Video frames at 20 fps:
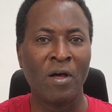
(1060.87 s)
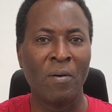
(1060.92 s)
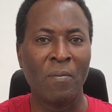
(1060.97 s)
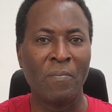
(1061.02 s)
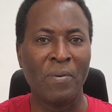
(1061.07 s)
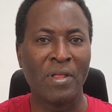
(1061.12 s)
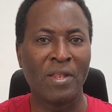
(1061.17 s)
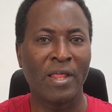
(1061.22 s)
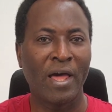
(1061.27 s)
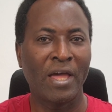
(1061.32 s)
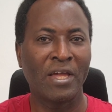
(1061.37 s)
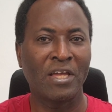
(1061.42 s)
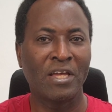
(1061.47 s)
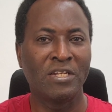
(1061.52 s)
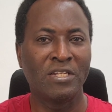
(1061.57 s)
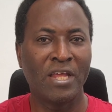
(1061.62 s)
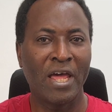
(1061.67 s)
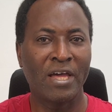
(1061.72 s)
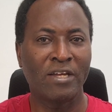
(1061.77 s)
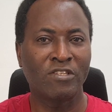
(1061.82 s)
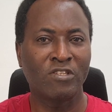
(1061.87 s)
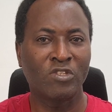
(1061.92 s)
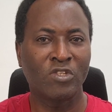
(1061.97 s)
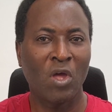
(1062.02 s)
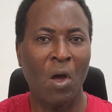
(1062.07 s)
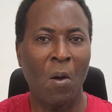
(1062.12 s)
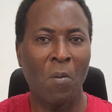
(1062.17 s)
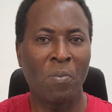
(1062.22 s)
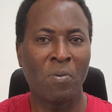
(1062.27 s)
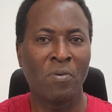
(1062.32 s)
be like a
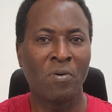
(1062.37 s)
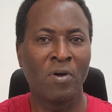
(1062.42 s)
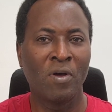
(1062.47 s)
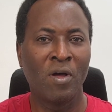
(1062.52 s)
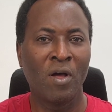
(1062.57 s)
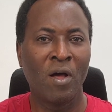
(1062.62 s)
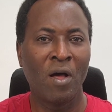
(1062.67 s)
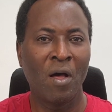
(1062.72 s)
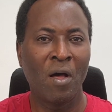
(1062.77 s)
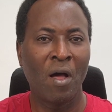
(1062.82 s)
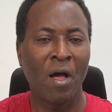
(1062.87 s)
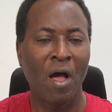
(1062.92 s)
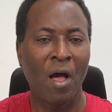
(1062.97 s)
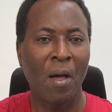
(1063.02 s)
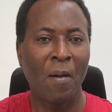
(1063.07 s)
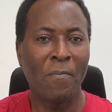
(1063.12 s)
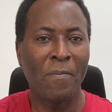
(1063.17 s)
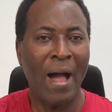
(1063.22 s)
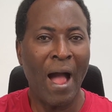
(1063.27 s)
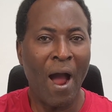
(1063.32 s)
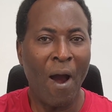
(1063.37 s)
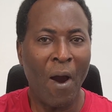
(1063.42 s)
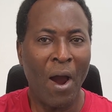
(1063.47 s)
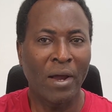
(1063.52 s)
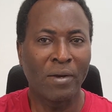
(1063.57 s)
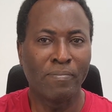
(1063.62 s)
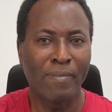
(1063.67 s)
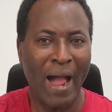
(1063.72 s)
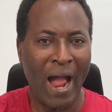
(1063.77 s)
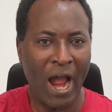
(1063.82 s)
desktop
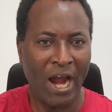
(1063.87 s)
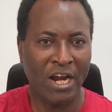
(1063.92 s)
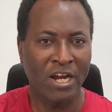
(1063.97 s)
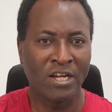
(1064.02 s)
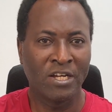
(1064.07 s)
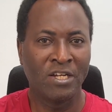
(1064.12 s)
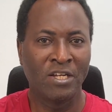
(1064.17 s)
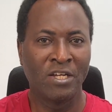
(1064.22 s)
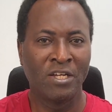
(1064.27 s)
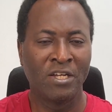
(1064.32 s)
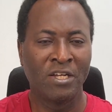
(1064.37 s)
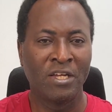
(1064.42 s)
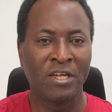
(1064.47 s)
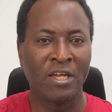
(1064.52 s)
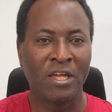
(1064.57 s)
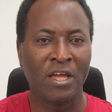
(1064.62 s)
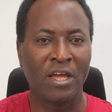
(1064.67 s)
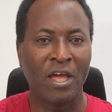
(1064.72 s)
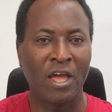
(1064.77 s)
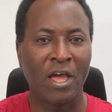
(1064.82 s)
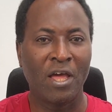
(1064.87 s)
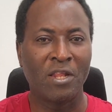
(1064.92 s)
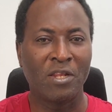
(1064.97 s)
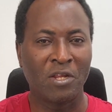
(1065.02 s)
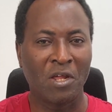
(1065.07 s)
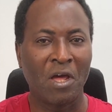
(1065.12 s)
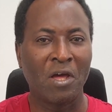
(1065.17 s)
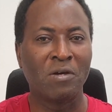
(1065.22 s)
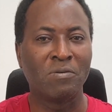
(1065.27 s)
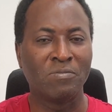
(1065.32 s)
powered Mac, and
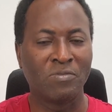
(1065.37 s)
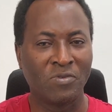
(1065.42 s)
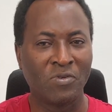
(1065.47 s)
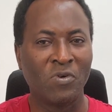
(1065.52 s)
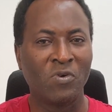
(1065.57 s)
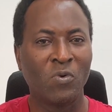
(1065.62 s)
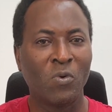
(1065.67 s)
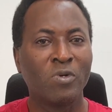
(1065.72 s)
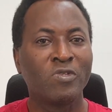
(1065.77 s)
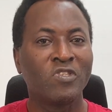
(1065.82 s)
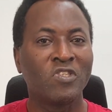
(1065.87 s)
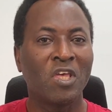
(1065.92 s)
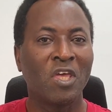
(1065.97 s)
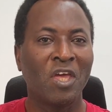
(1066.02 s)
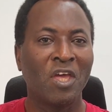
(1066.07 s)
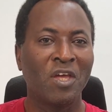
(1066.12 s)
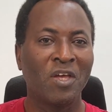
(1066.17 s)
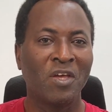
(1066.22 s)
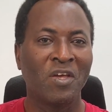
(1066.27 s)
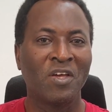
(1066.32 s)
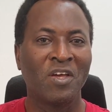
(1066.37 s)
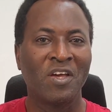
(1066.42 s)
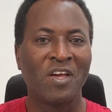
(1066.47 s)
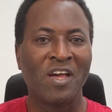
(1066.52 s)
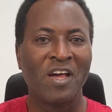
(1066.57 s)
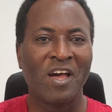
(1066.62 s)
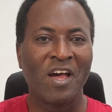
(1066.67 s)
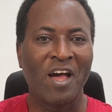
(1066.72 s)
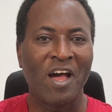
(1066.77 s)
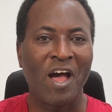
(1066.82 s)
we'll see
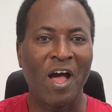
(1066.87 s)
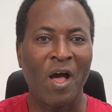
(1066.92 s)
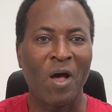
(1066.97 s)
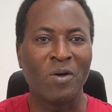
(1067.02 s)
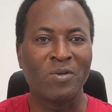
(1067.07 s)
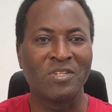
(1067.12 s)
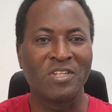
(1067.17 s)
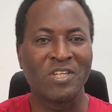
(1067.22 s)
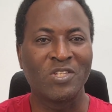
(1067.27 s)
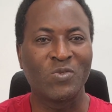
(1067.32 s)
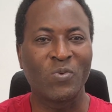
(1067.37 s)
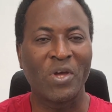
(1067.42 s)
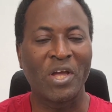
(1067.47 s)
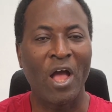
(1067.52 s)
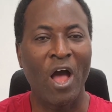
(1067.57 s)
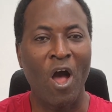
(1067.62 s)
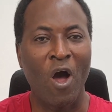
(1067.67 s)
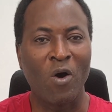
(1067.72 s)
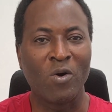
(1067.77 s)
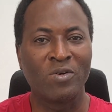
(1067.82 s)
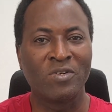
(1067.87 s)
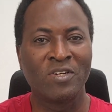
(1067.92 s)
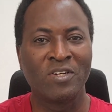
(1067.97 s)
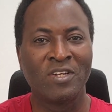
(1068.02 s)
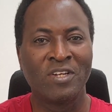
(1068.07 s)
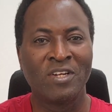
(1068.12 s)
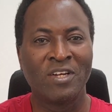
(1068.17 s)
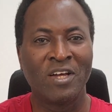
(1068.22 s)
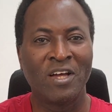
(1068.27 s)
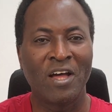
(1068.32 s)
how this will go.
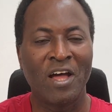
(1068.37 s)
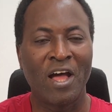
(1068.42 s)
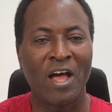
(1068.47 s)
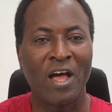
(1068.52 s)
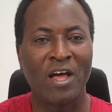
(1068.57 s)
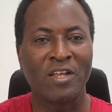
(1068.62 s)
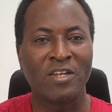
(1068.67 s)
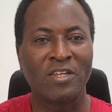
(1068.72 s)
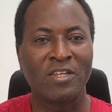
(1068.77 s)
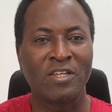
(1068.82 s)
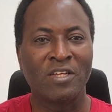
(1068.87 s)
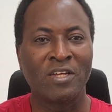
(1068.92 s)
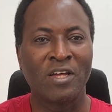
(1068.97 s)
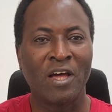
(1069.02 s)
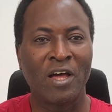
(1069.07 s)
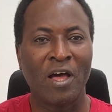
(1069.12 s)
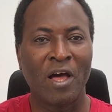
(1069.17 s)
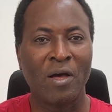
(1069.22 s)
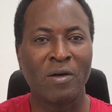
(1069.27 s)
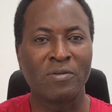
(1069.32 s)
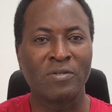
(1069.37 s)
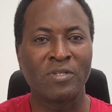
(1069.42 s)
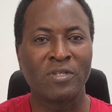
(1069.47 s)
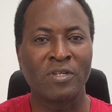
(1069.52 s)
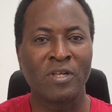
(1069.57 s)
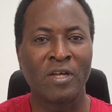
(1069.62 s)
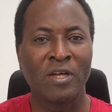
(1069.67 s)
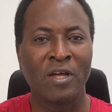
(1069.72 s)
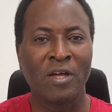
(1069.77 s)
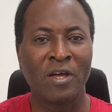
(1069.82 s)

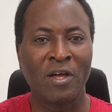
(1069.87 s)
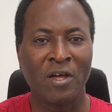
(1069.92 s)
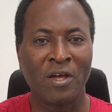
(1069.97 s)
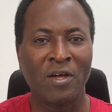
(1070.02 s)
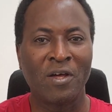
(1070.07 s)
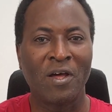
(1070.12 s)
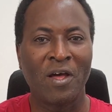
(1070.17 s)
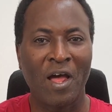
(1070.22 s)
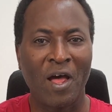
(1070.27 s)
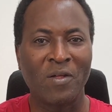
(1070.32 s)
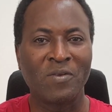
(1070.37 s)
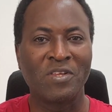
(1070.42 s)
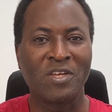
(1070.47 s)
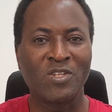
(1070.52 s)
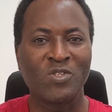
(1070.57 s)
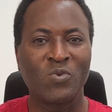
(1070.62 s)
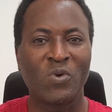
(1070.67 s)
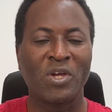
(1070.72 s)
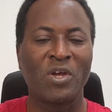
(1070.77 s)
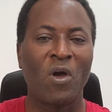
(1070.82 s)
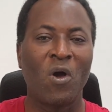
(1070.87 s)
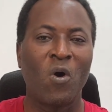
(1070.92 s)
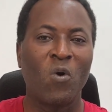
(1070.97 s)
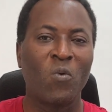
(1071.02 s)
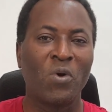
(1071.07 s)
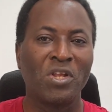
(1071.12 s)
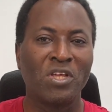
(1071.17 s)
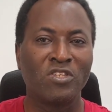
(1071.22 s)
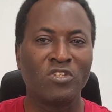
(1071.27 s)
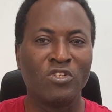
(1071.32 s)
How this will go
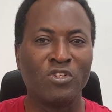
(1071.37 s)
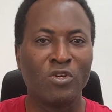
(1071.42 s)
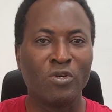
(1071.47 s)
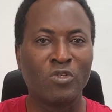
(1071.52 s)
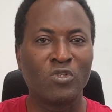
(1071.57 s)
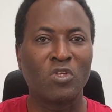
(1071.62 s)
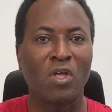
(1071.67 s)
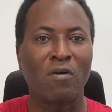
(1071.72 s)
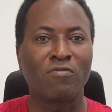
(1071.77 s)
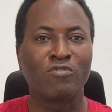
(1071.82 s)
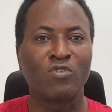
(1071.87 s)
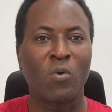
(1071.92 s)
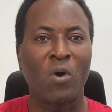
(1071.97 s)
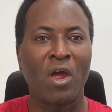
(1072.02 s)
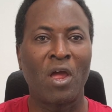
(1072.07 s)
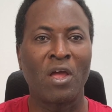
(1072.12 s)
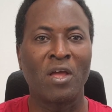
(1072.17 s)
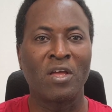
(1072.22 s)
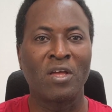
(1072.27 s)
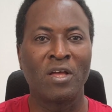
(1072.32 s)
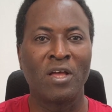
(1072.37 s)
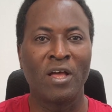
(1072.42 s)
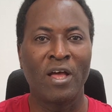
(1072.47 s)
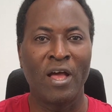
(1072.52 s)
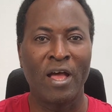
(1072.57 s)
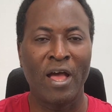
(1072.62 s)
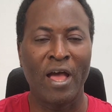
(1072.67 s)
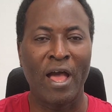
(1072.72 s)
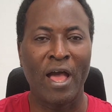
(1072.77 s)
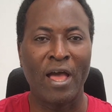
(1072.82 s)
with this new software
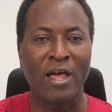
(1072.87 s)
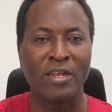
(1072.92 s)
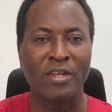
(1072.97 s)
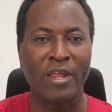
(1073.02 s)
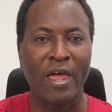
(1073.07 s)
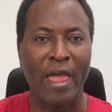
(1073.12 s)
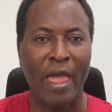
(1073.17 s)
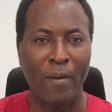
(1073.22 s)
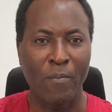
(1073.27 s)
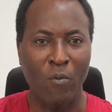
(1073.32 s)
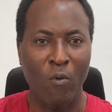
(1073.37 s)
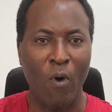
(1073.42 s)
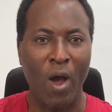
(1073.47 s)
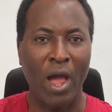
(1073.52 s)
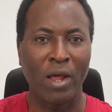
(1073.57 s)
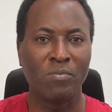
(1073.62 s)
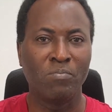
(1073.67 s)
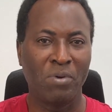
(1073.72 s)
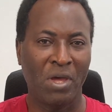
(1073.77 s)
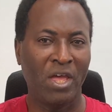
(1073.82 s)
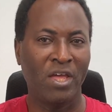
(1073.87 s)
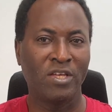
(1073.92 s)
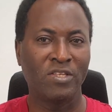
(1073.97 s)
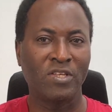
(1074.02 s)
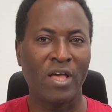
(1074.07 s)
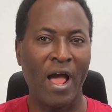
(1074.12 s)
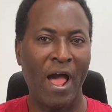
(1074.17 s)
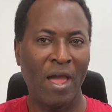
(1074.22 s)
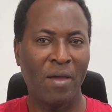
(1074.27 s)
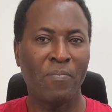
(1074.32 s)
and M1 based
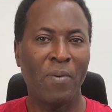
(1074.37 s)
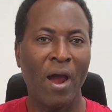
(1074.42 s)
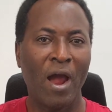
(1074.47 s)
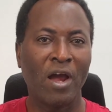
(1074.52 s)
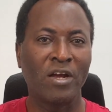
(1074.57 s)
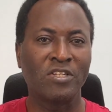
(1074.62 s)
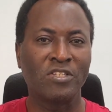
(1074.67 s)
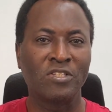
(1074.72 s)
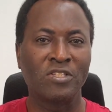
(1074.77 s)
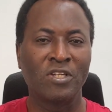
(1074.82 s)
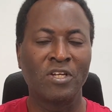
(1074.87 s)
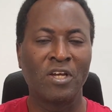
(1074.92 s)
iPads.